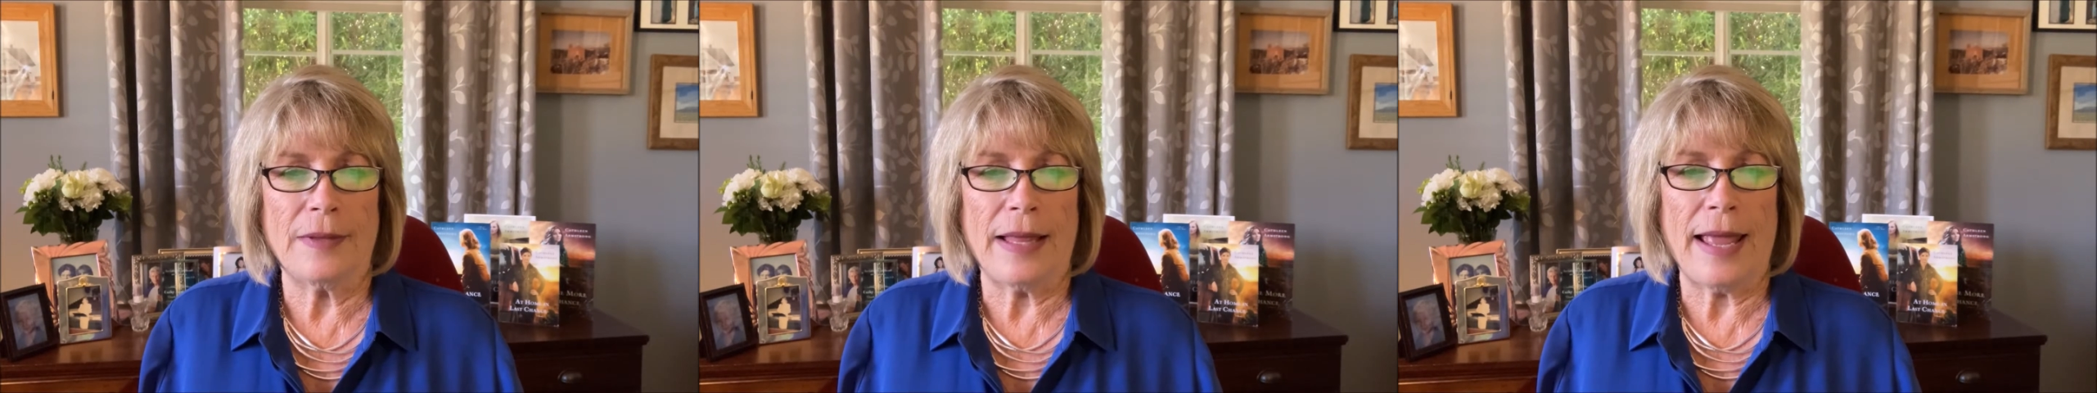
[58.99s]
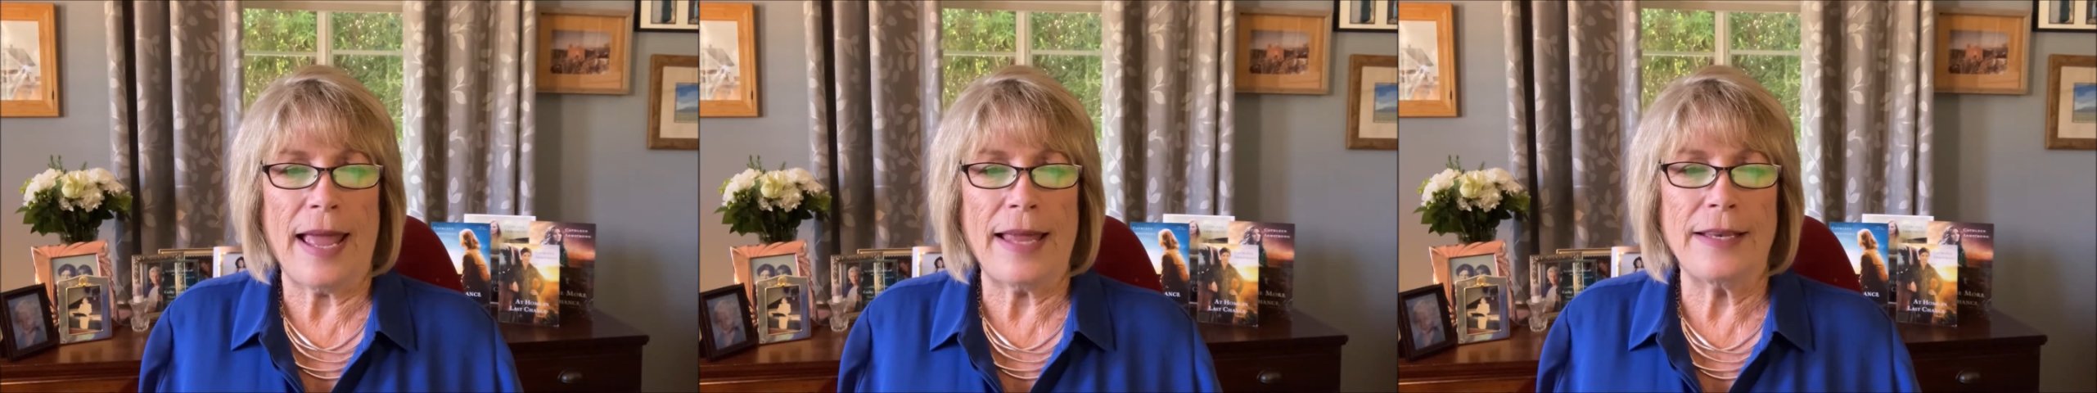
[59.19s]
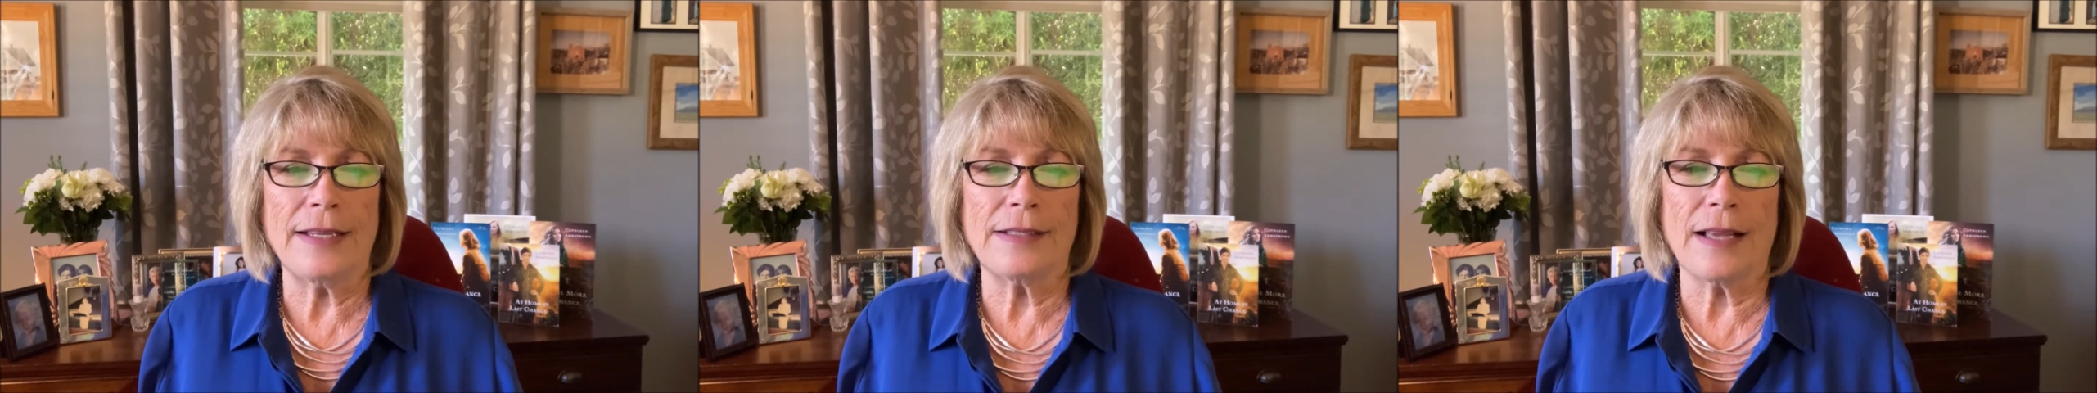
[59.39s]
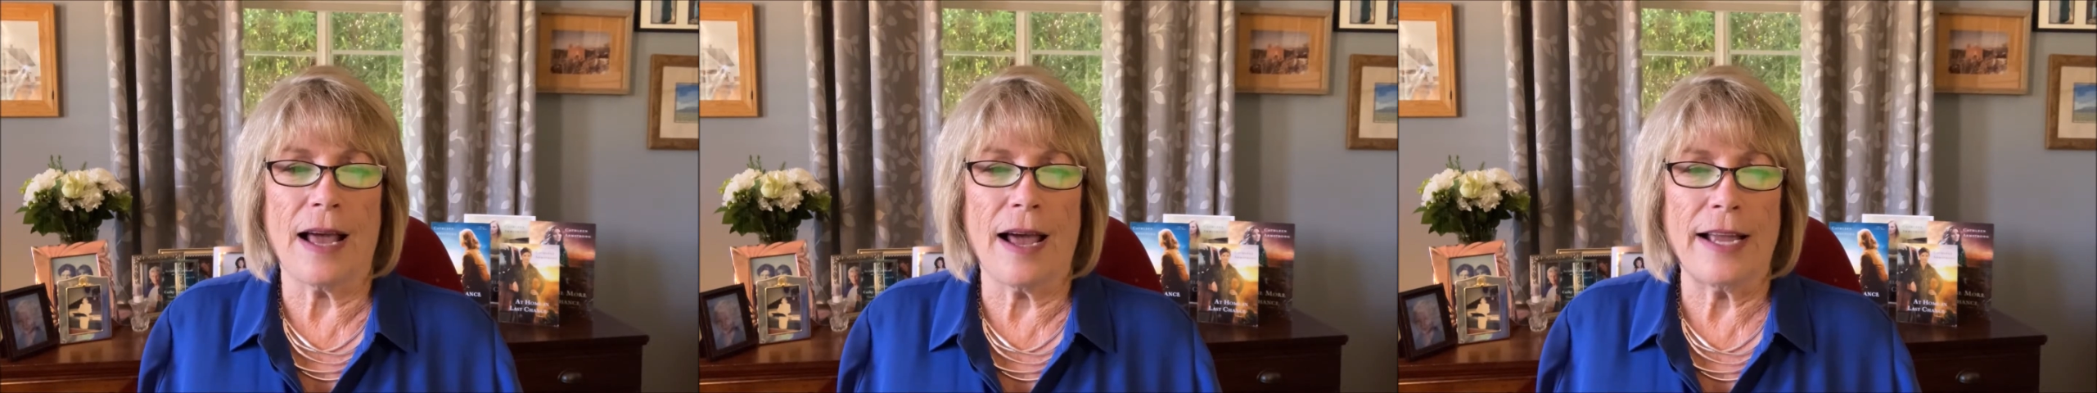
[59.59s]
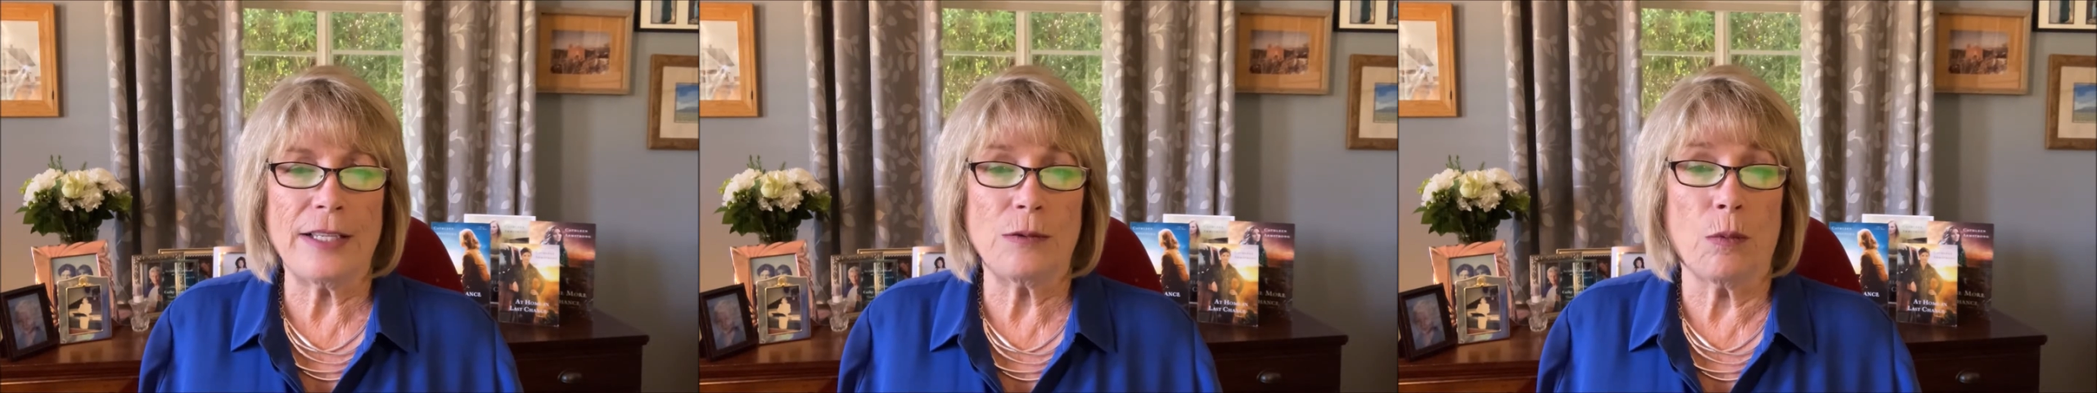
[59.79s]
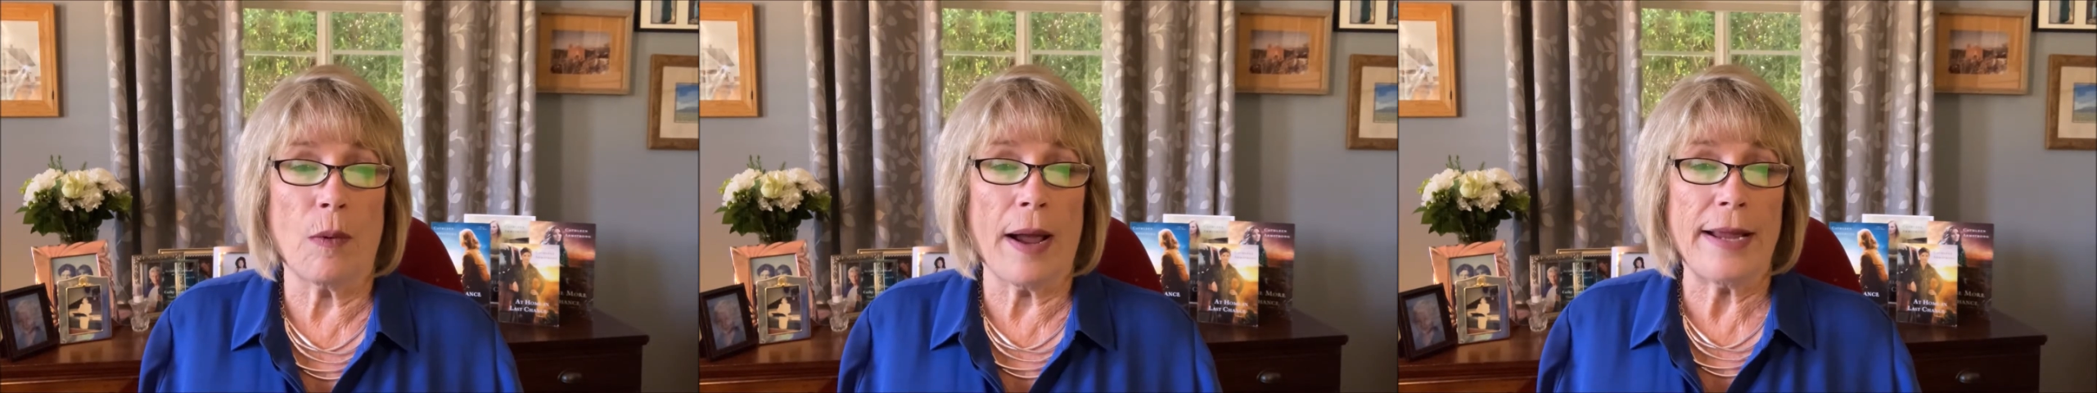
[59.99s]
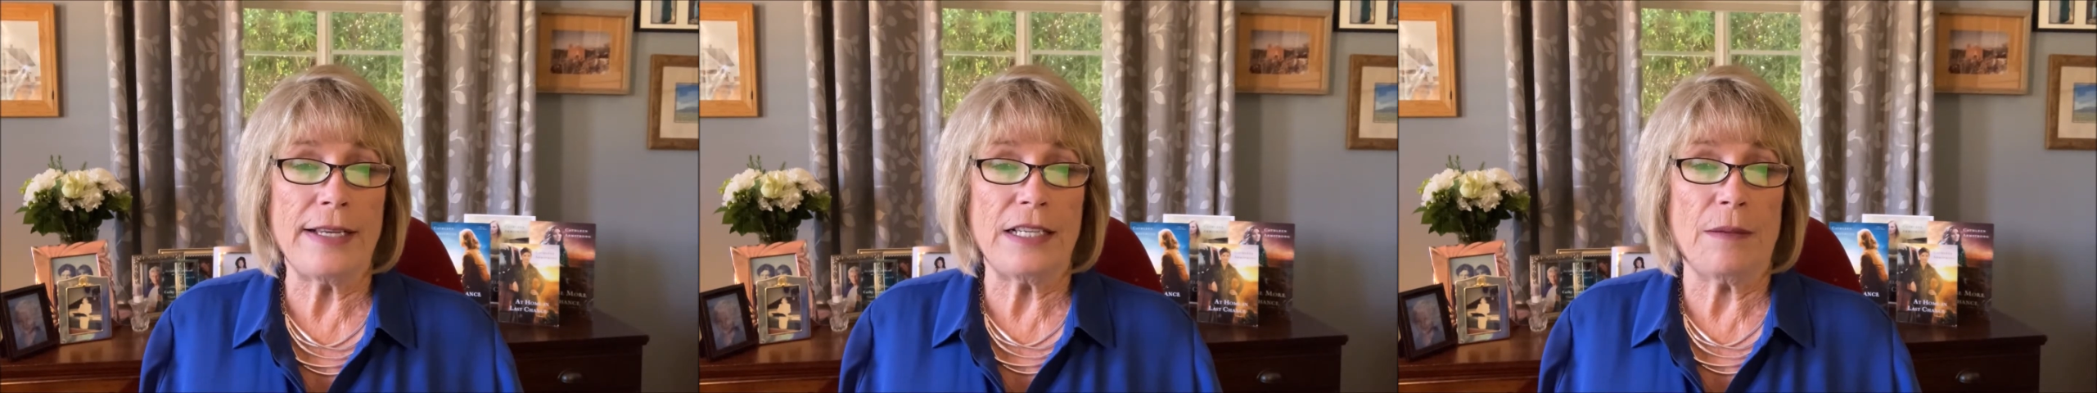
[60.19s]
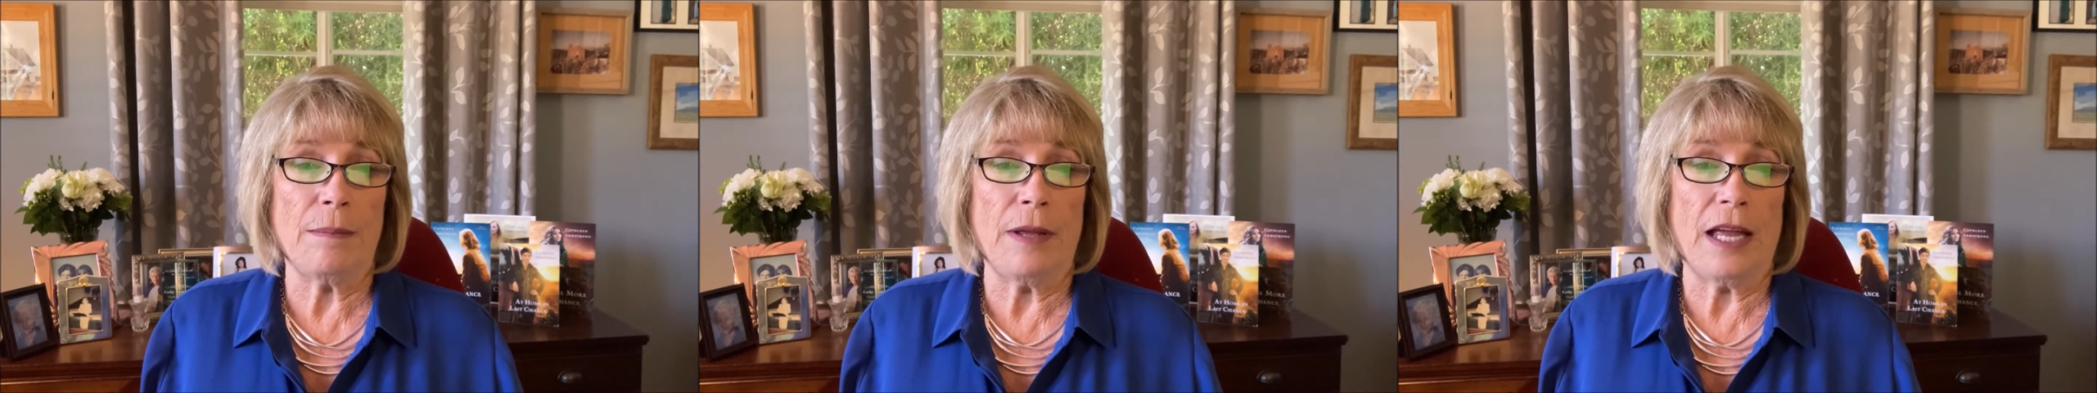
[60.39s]
Andy's eyes
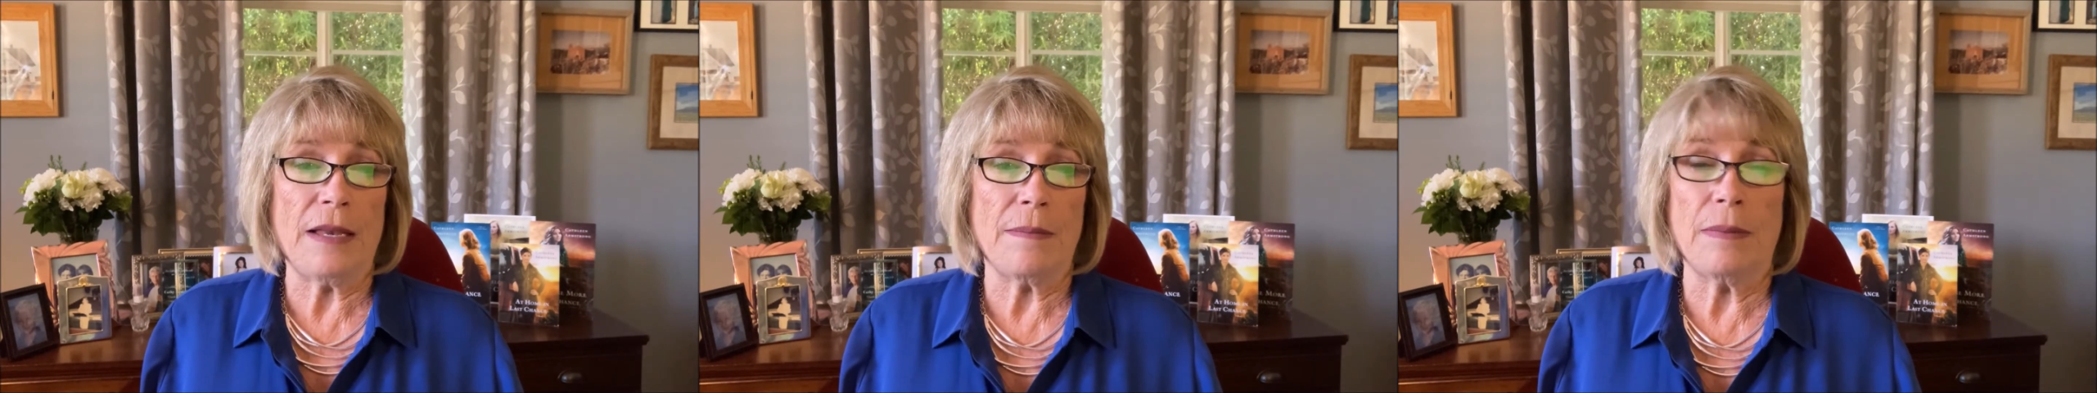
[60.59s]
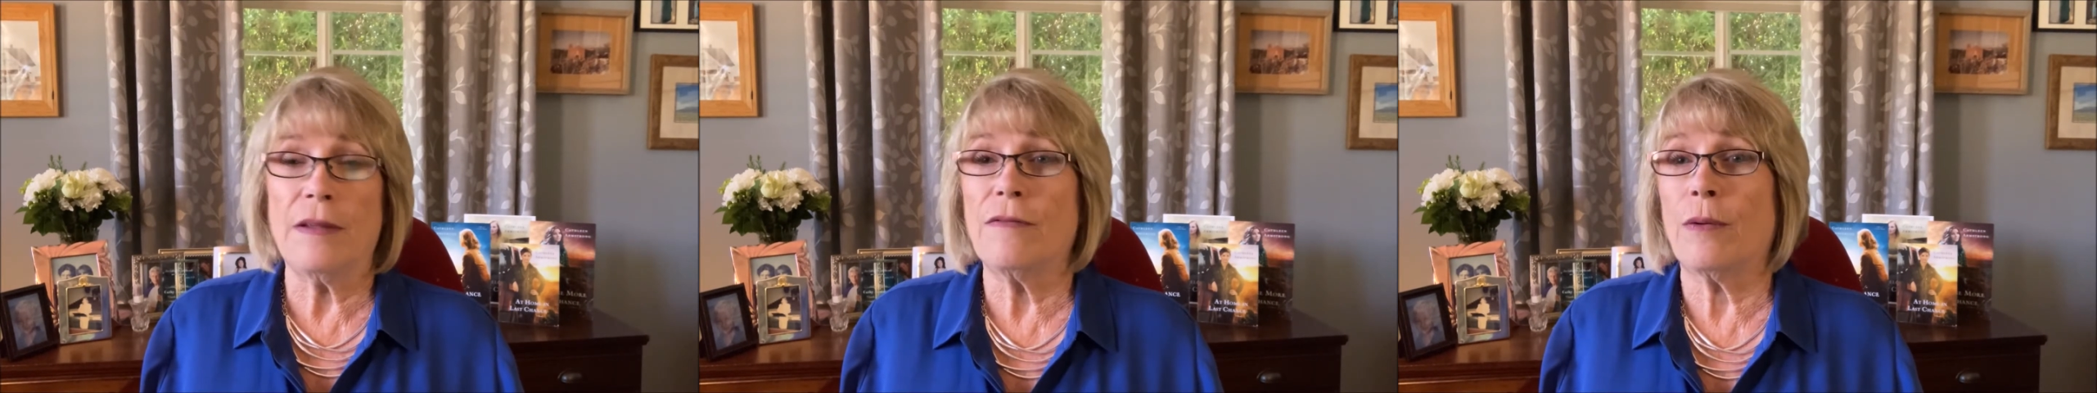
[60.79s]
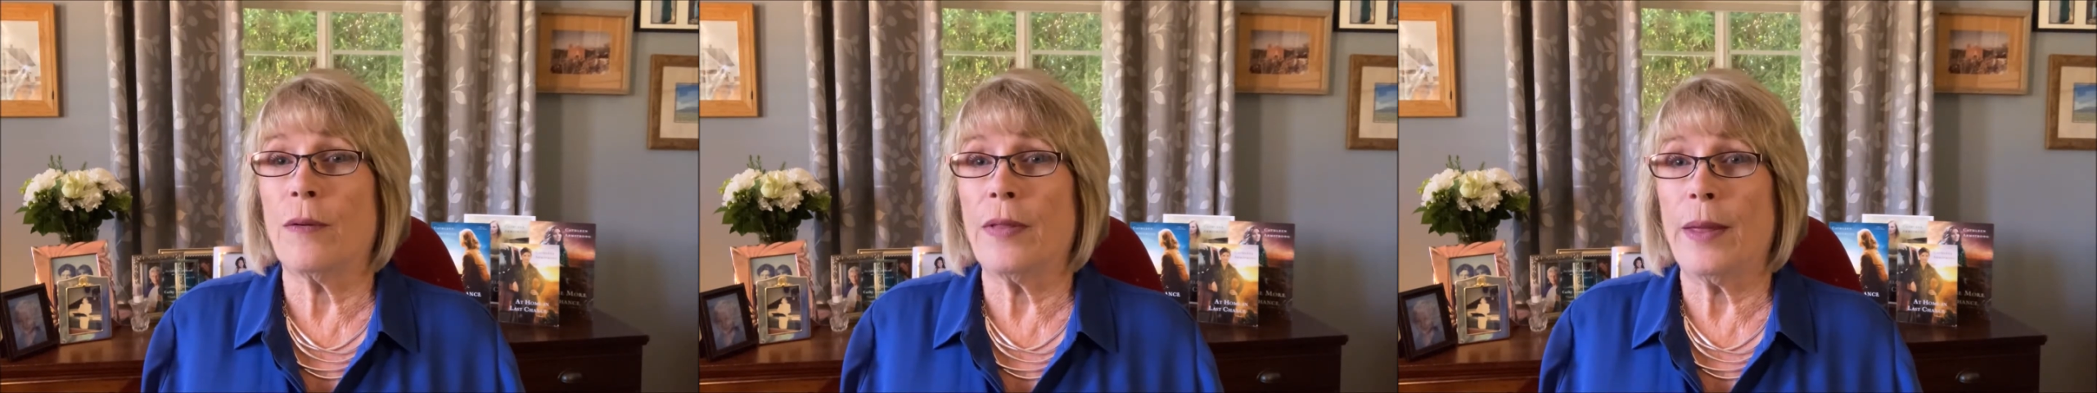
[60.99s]
widened a bit before